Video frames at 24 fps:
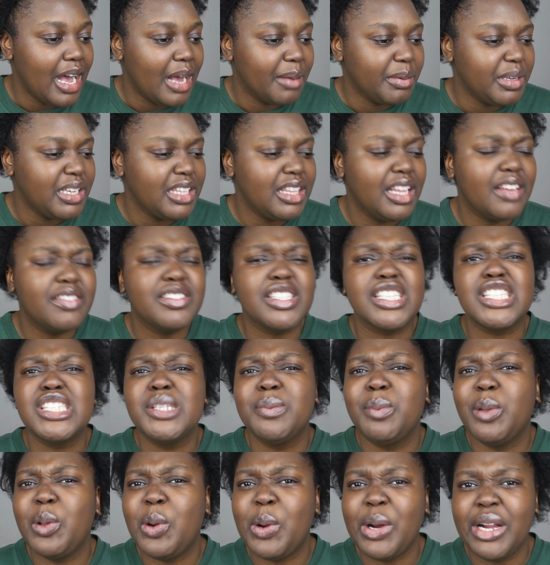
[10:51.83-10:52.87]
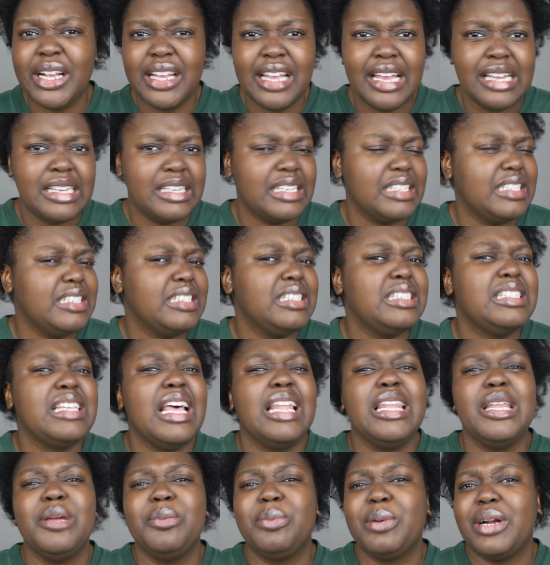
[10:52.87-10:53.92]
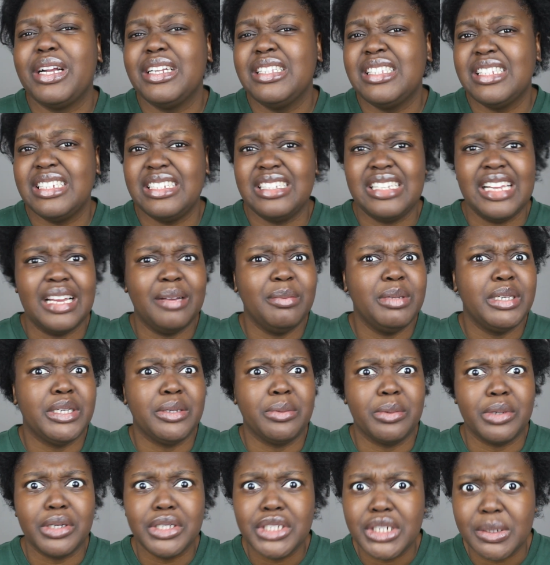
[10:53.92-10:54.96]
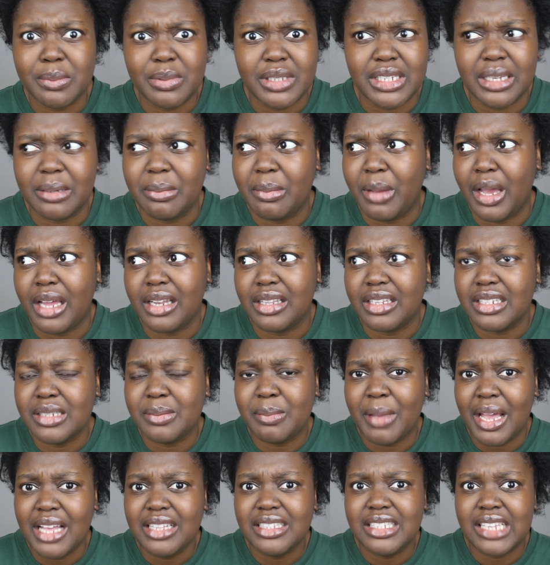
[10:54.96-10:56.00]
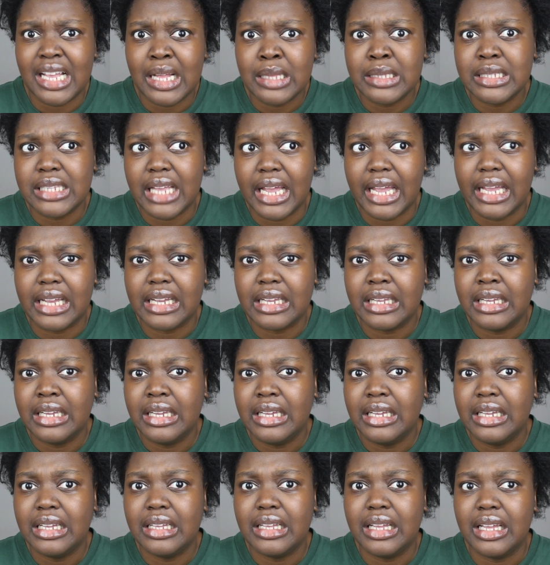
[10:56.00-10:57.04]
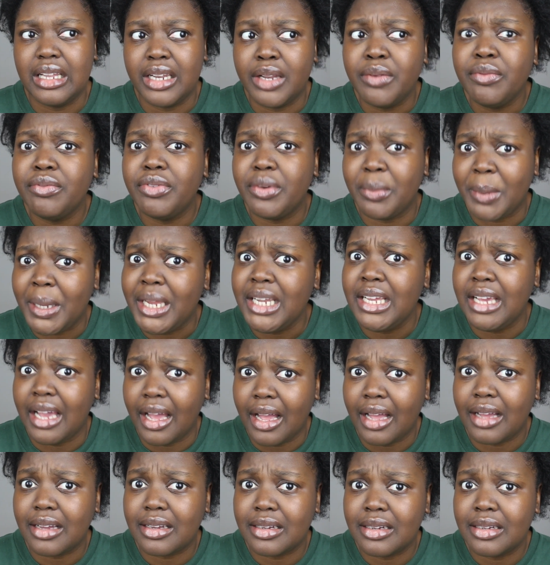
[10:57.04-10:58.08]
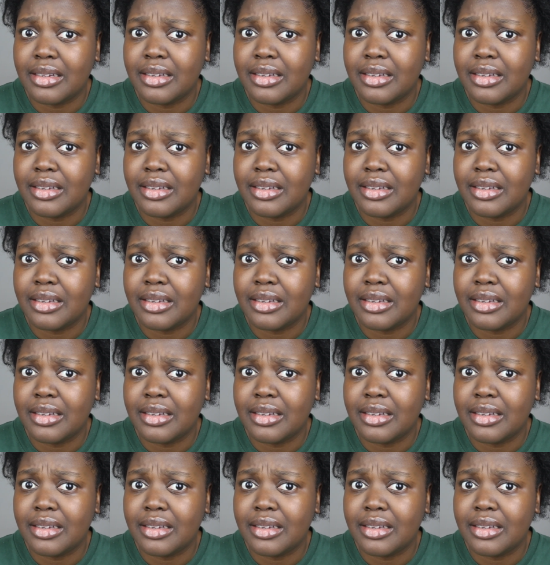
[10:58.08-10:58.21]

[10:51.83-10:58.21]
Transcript: He loves exploring it. He celebrates it. Damn near worships it, man. This man sounds like a nymphomaniac.